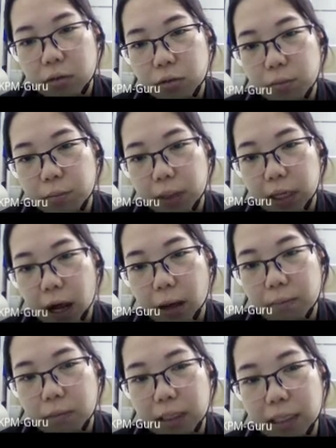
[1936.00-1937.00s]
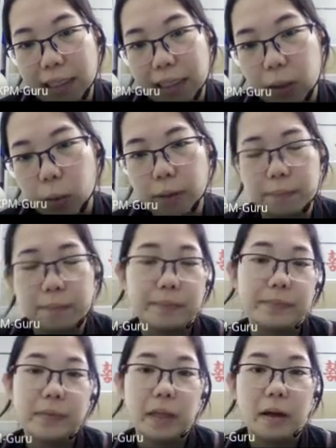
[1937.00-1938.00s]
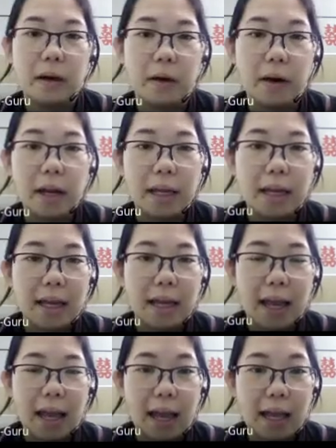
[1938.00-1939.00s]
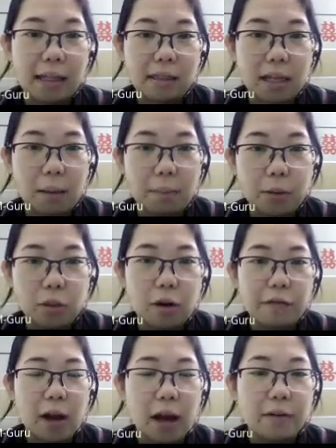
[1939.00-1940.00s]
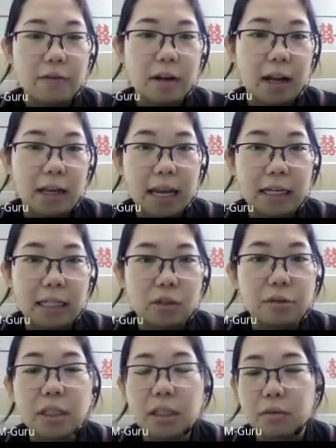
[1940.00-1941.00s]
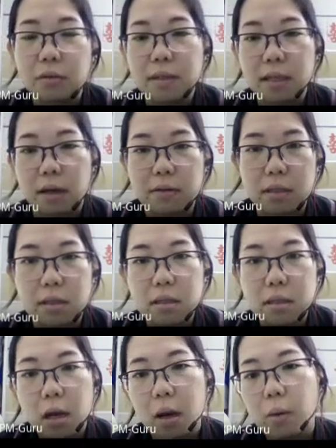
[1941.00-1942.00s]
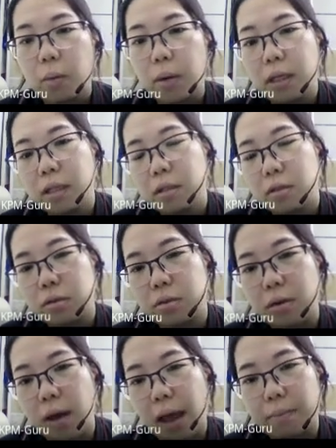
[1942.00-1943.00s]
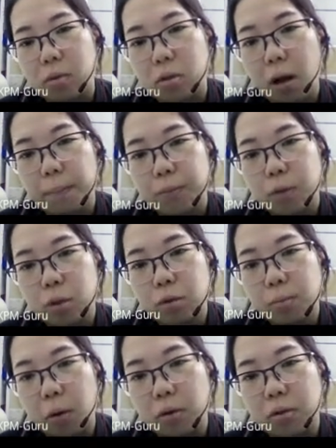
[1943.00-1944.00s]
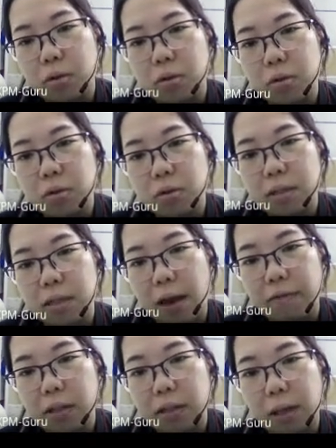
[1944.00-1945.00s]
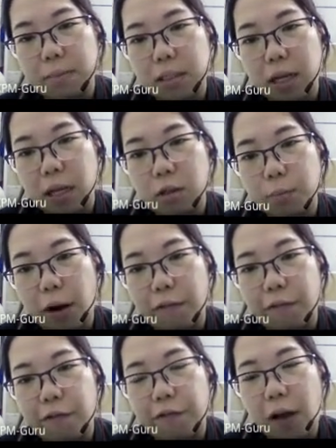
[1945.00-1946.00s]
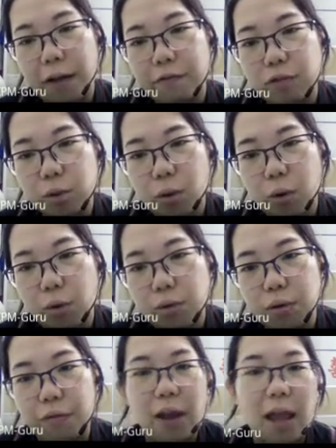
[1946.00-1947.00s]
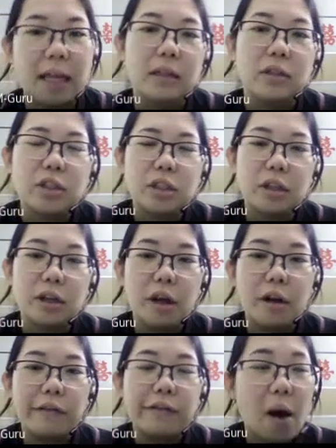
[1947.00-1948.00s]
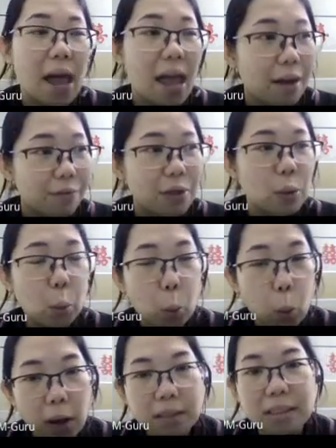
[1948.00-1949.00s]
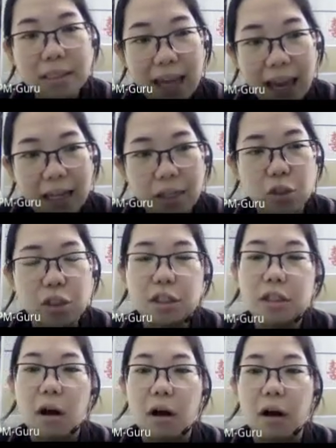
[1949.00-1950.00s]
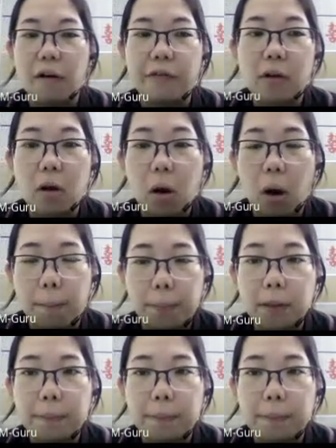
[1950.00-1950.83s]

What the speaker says: to become liquid, all right, at the temperature of 183 degrees Celsius, we need to absorb 2.07 times 10 to the power of 5 joules of energy for every 1 kg of copper.